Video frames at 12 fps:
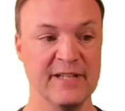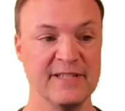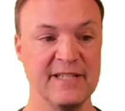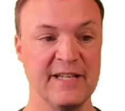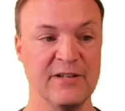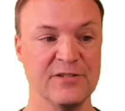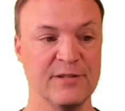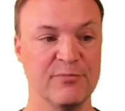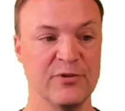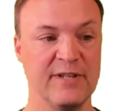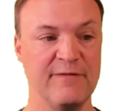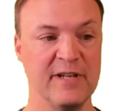You can see here's a
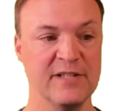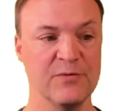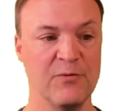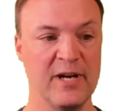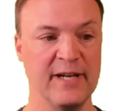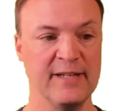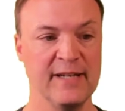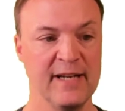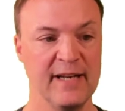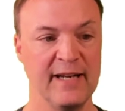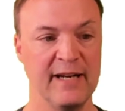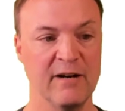previous one
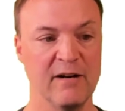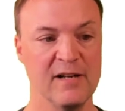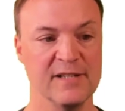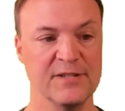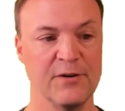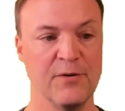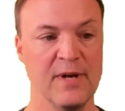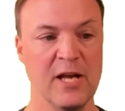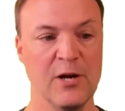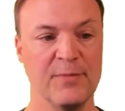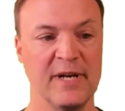here also,